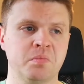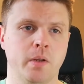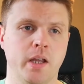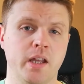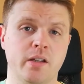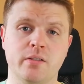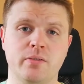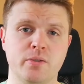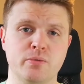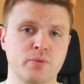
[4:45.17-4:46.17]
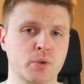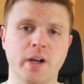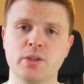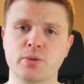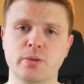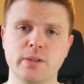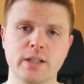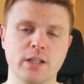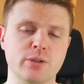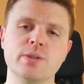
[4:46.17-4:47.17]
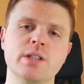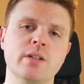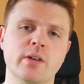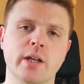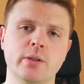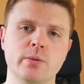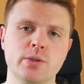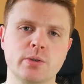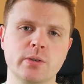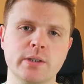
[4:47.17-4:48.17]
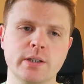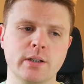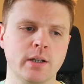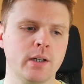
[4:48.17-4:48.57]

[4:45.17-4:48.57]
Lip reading: hey, if you've tried journaling and you see the value in journaling,